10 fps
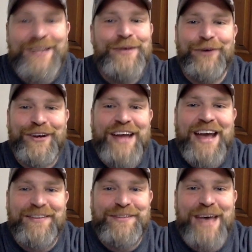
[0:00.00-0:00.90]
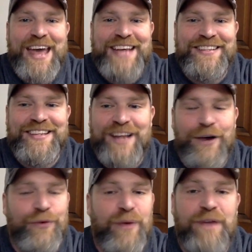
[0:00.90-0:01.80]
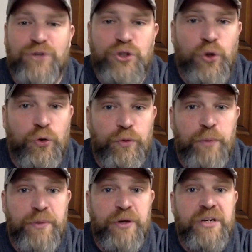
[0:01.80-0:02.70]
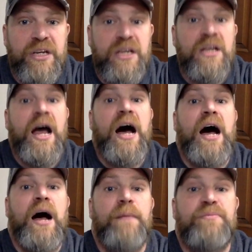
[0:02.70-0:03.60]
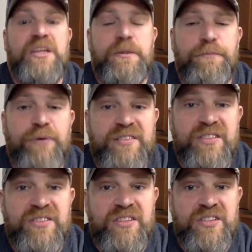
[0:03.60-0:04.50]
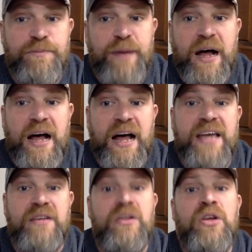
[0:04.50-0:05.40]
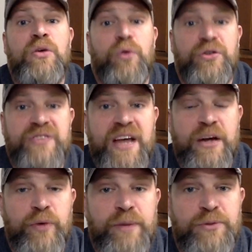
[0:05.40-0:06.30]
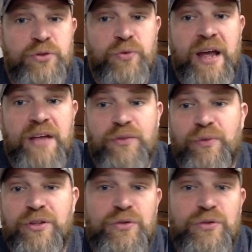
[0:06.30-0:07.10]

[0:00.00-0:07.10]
we're going to have some hangs in there. Great for shoulder mobility, decompresses the spine, works that grip strength. We do